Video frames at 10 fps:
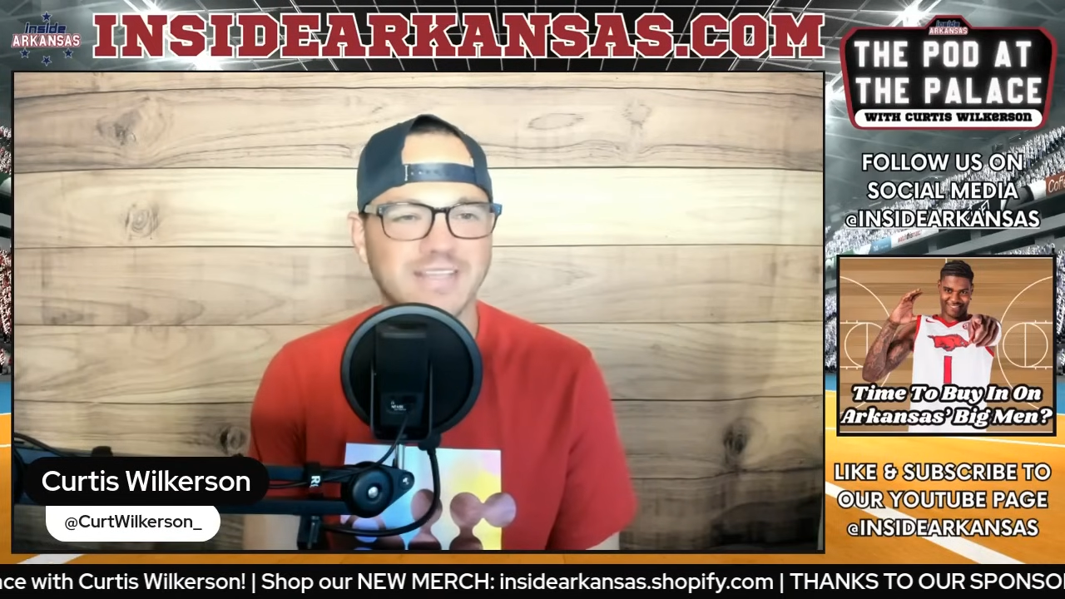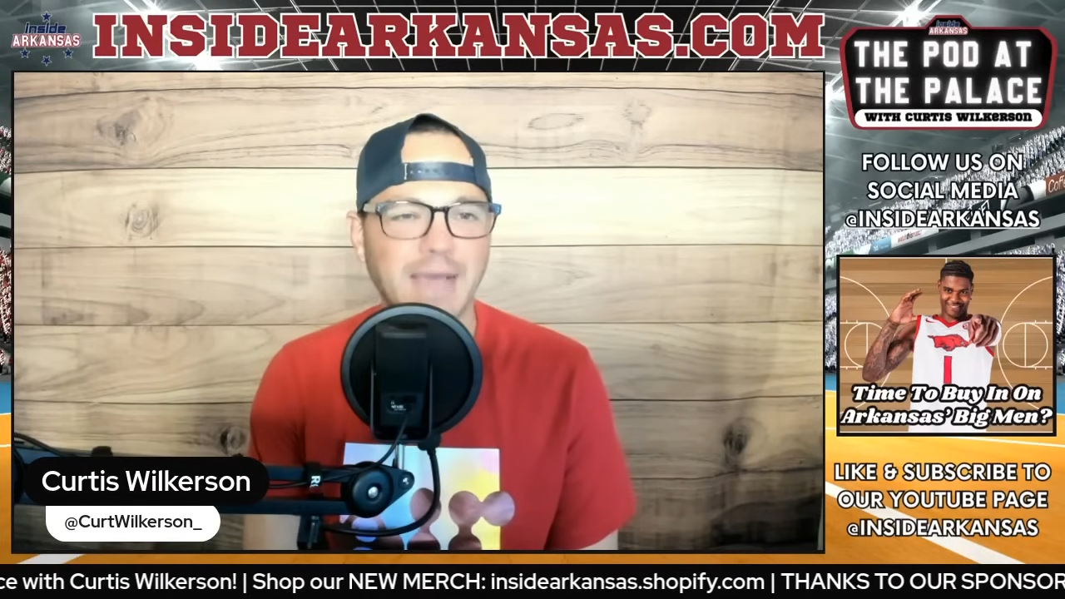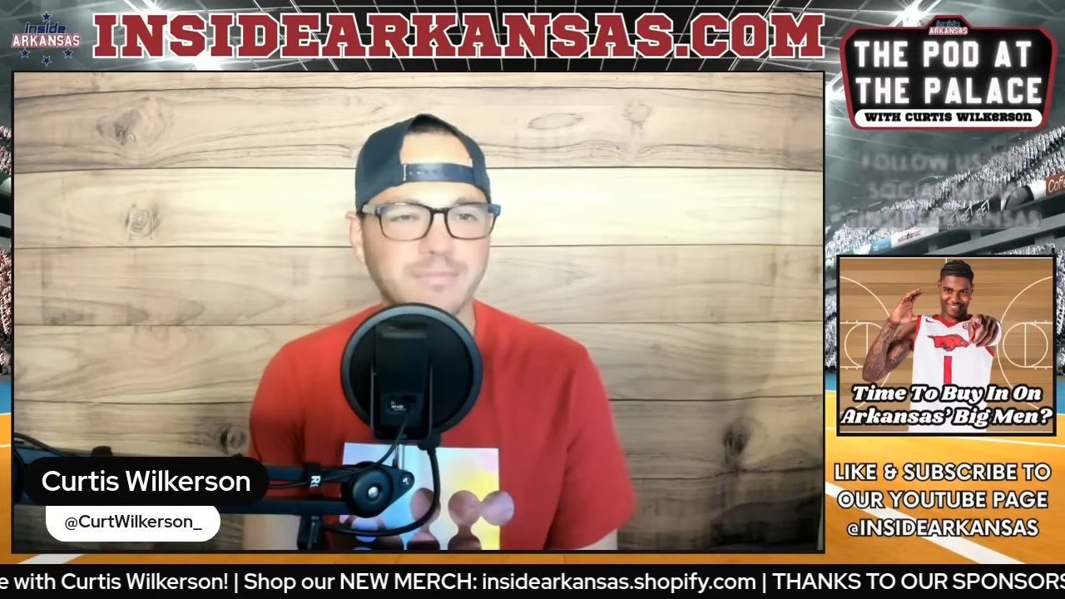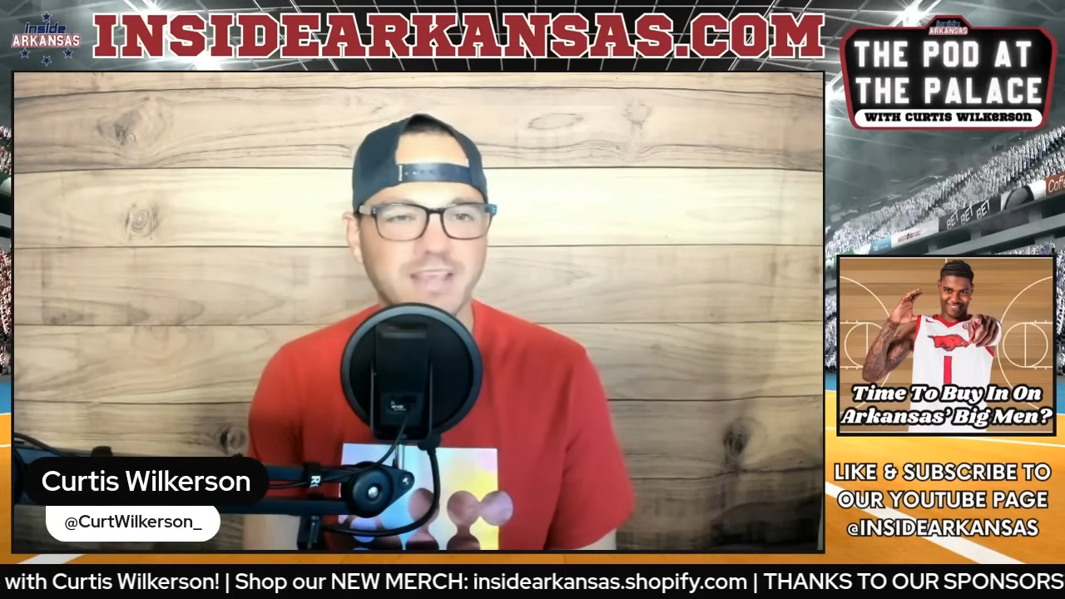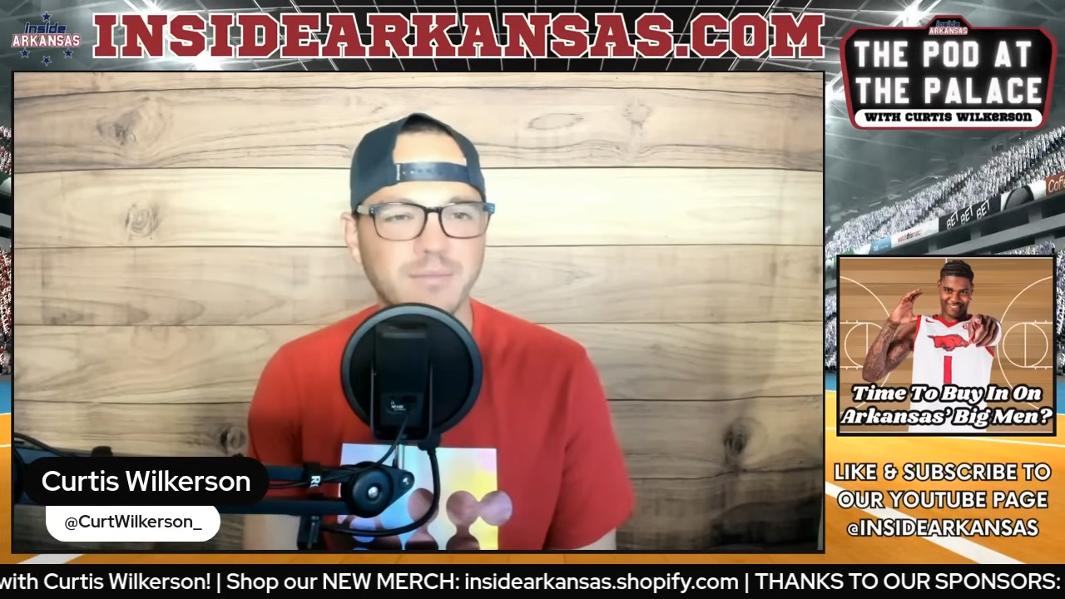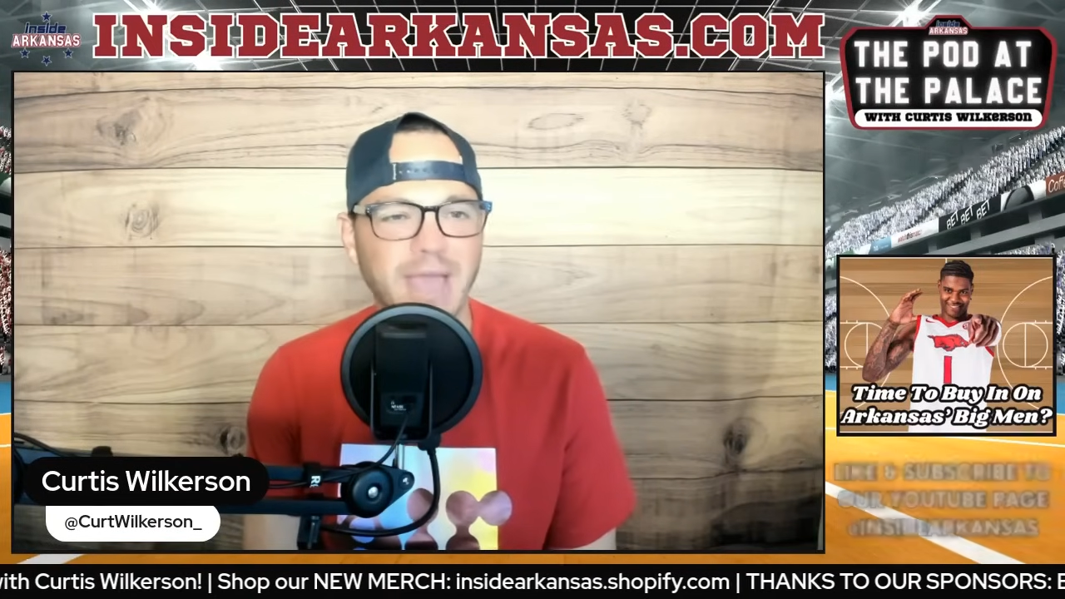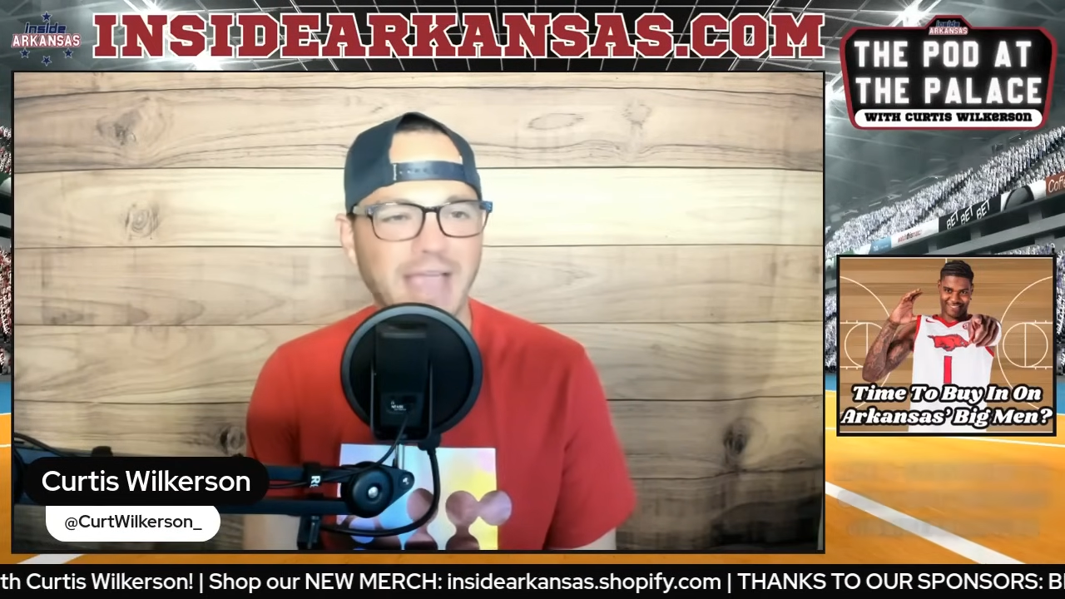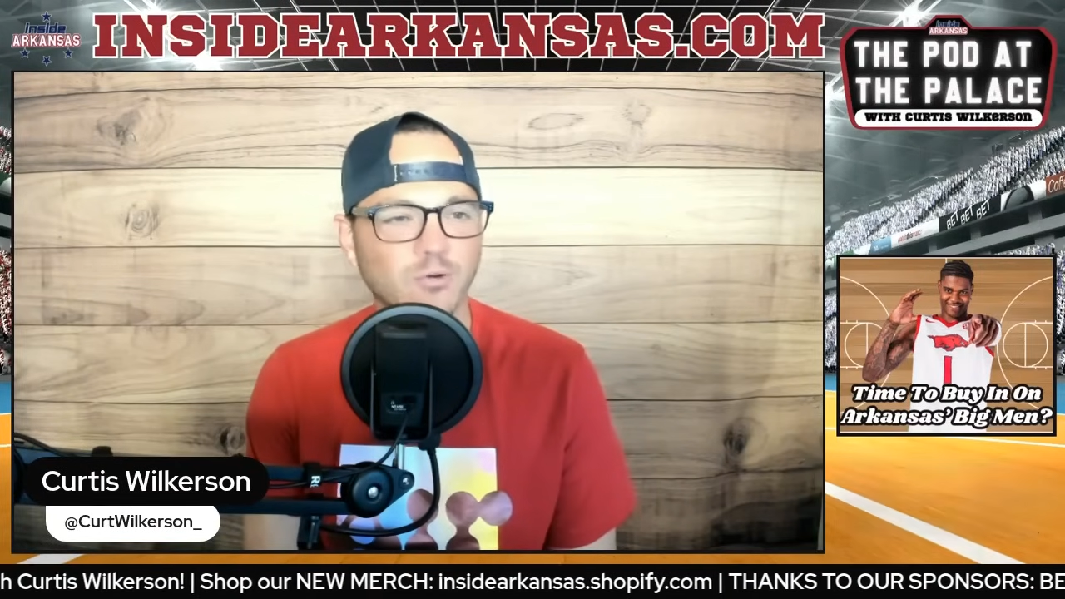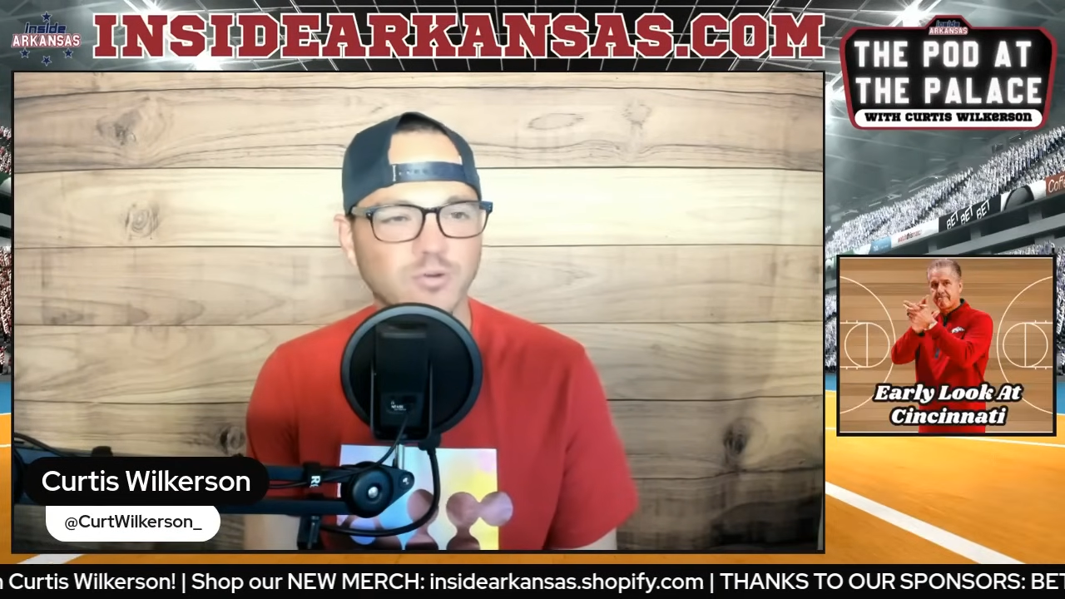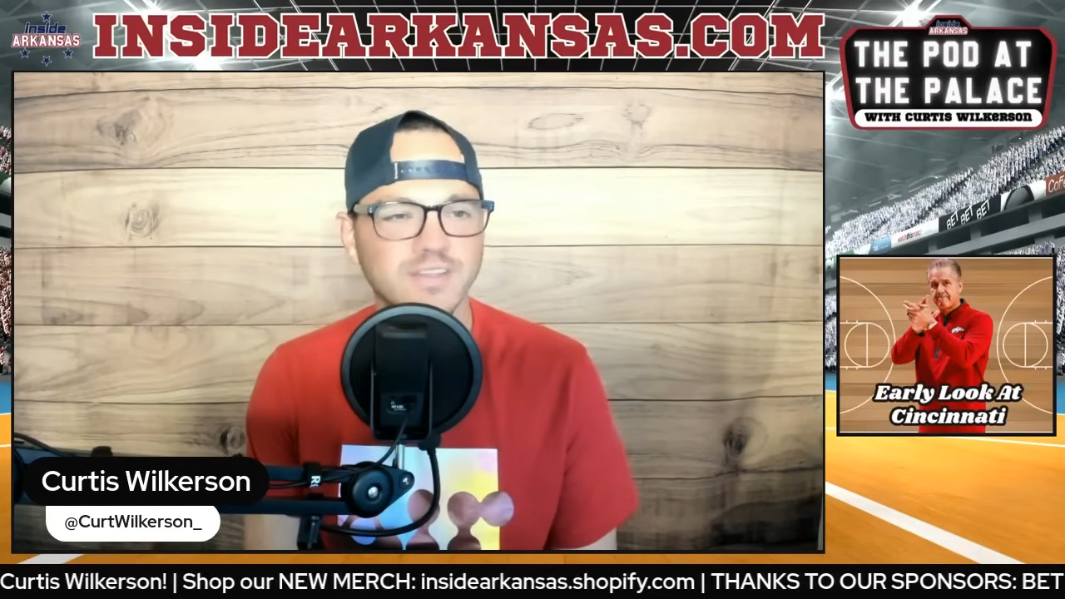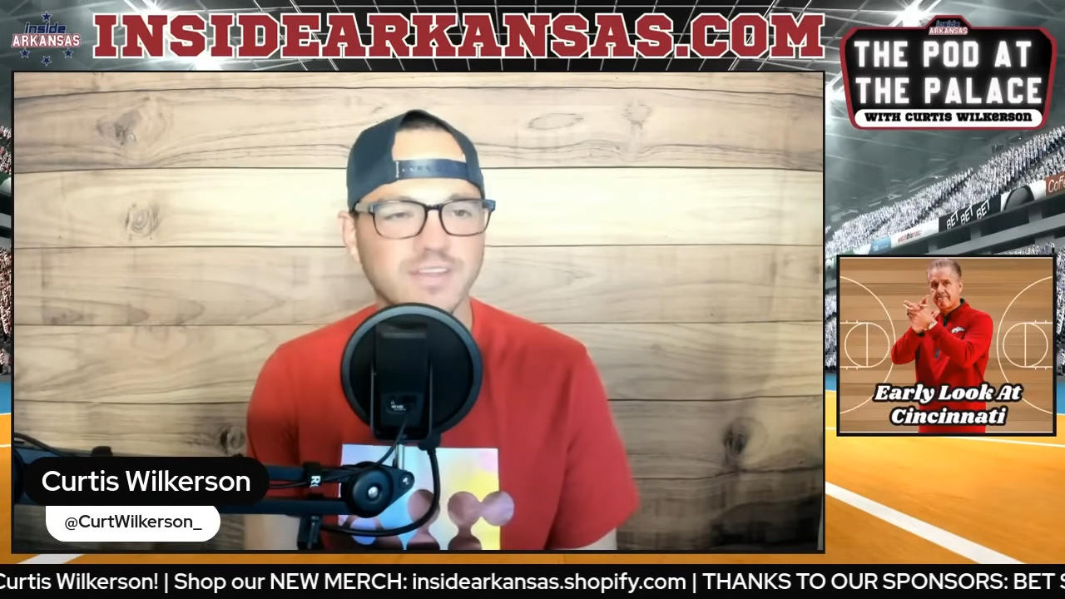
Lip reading: top 10 backcourts